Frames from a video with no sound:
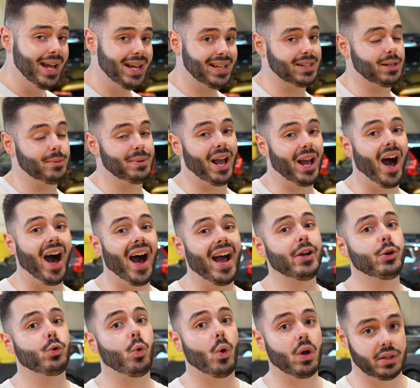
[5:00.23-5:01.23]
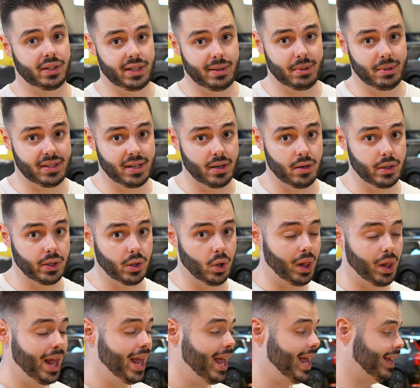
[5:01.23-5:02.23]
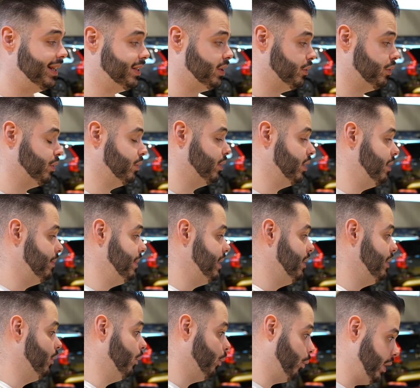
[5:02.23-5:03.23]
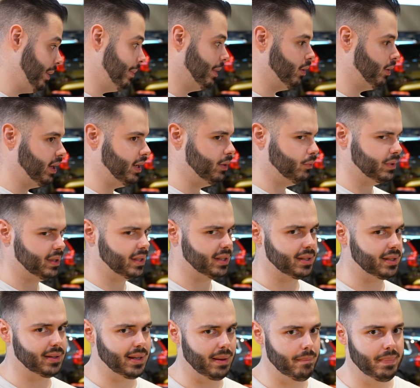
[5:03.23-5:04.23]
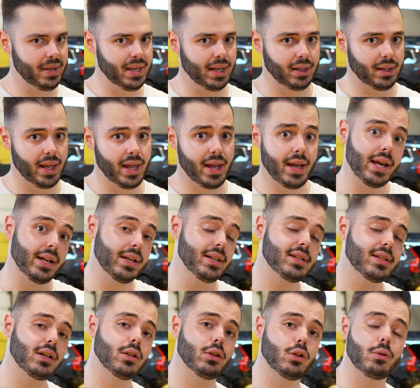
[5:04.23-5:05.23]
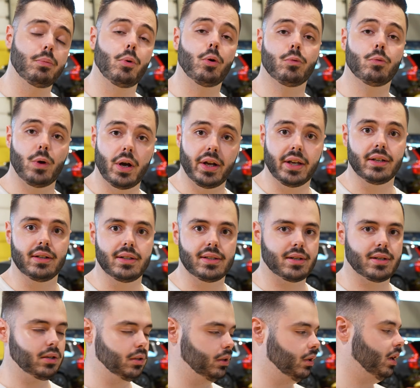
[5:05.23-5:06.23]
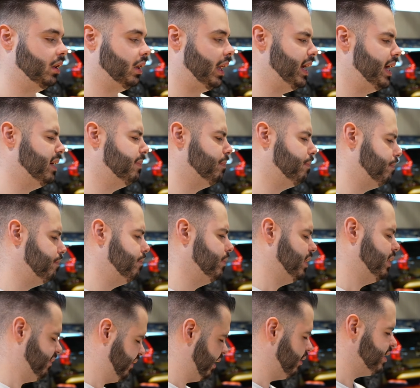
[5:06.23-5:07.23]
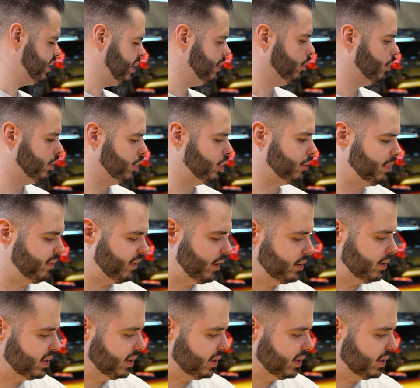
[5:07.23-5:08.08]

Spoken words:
It's going to be high quality material. It's also going to be way better heat resistant than PLA, and it's going to look more rugged. It's going to look like very similar, should be very